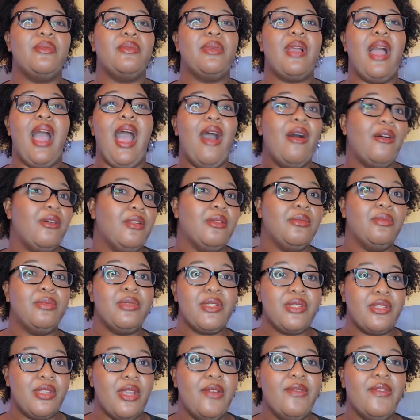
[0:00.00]
I'll
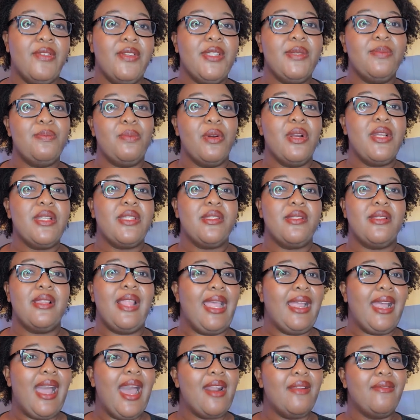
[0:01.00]
reserve a sports,
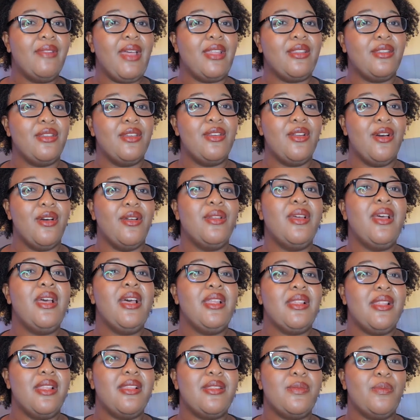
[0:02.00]

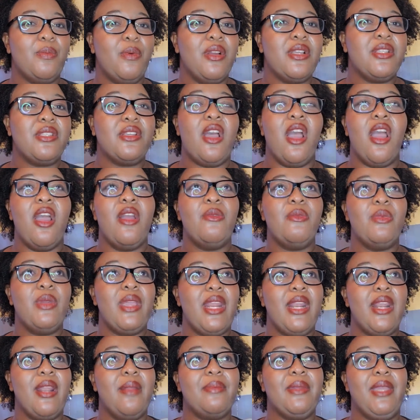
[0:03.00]
the sports car, and we
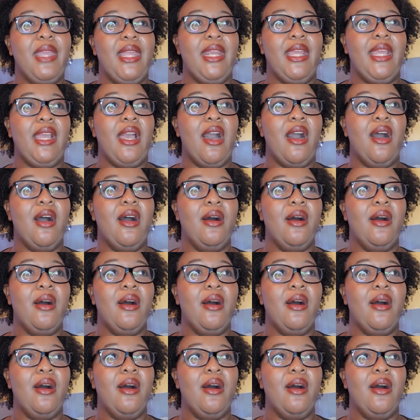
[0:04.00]
ended up getting